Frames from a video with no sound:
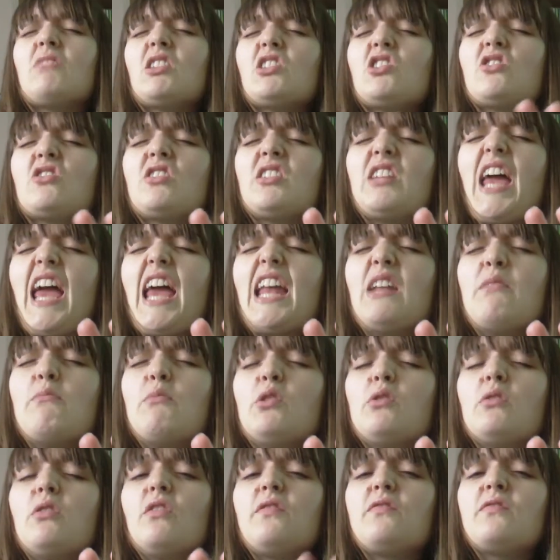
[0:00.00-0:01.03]
there's just an
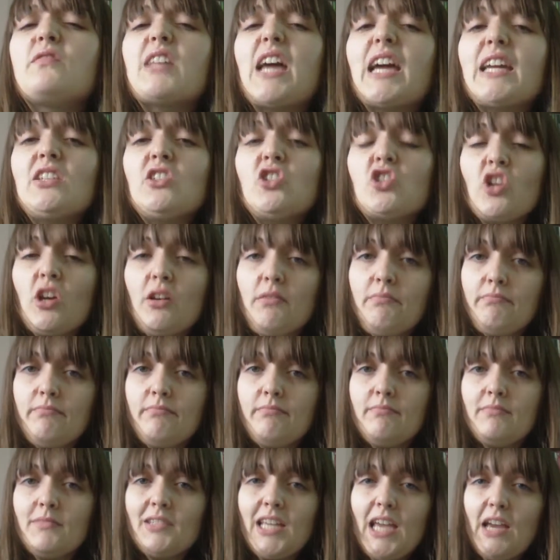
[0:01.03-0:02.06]
element of danger
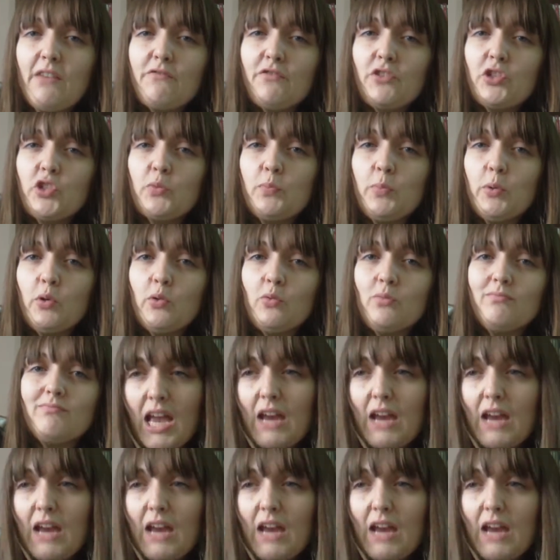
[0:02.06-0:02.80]
to every sport.